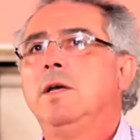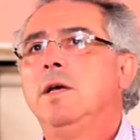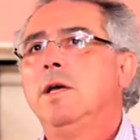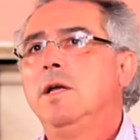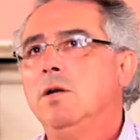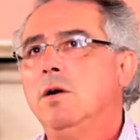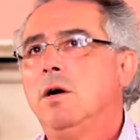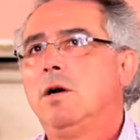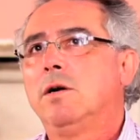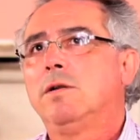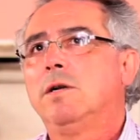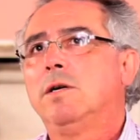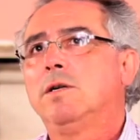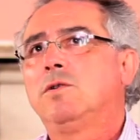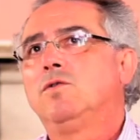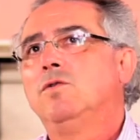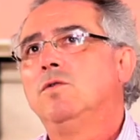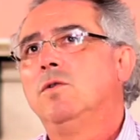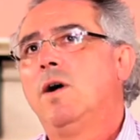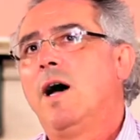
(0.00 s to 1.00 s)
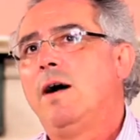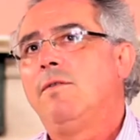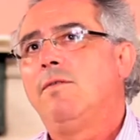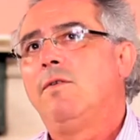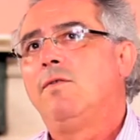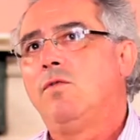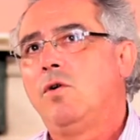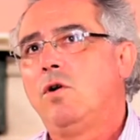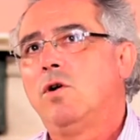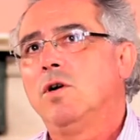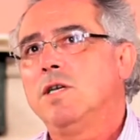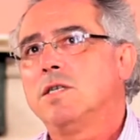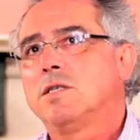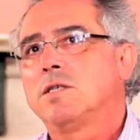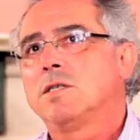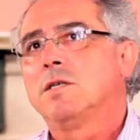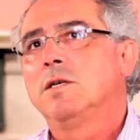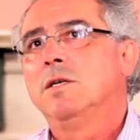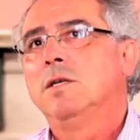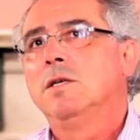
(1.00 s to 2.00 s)
in order to have a
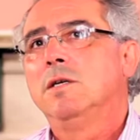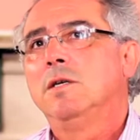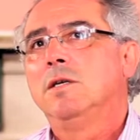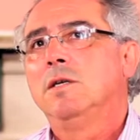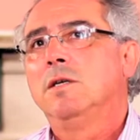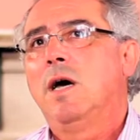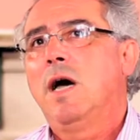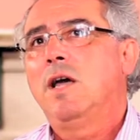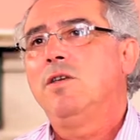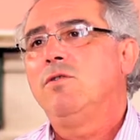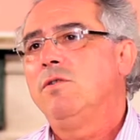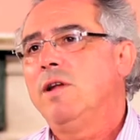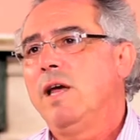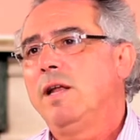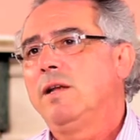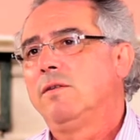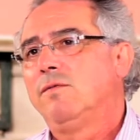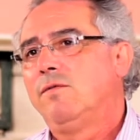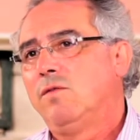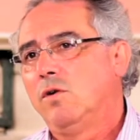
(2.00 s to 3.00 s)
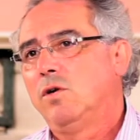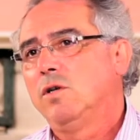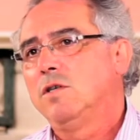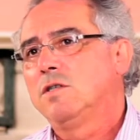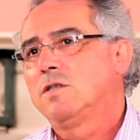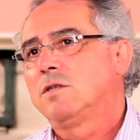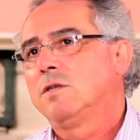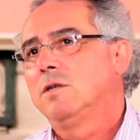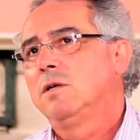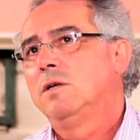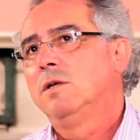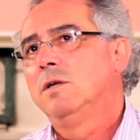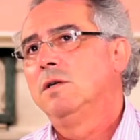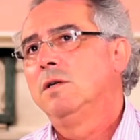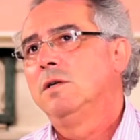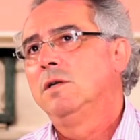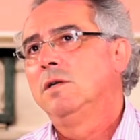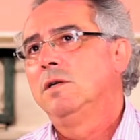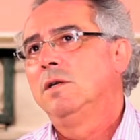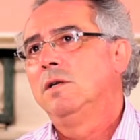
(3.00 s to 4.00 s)
voice, a united voice
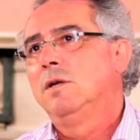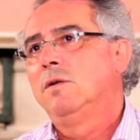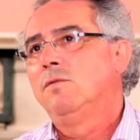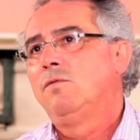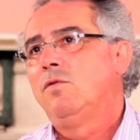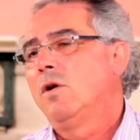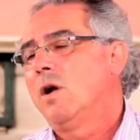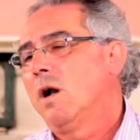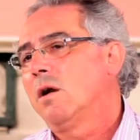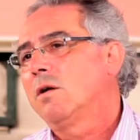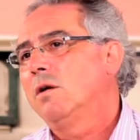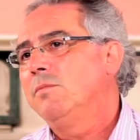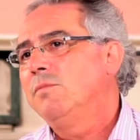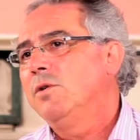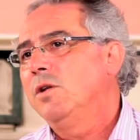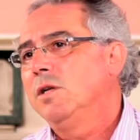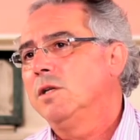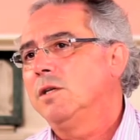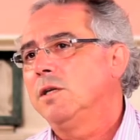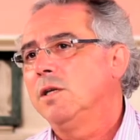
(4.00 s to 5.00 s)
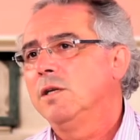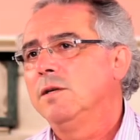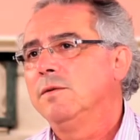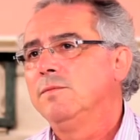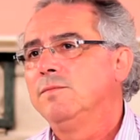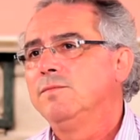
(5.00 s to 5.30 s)
for our community.